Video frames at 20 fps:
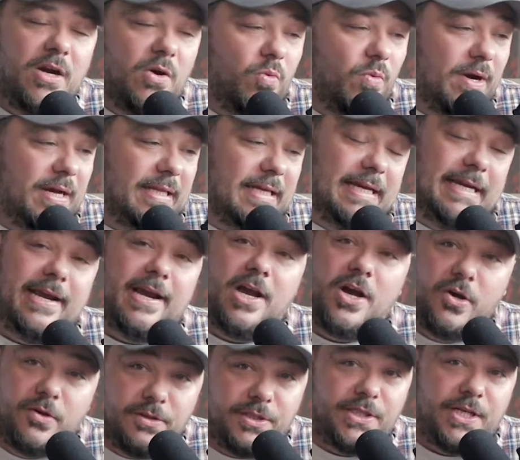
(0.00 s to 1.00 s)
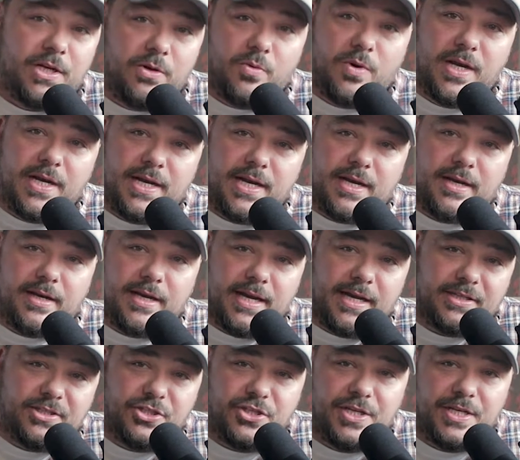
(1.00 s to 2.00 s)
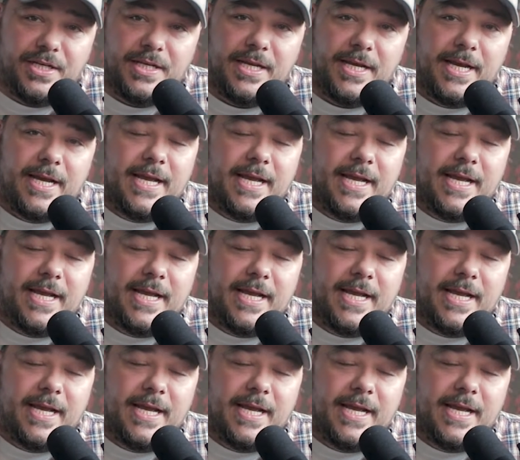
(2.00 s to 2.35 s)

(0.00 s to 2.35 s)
while I hosted a Whatnot auction,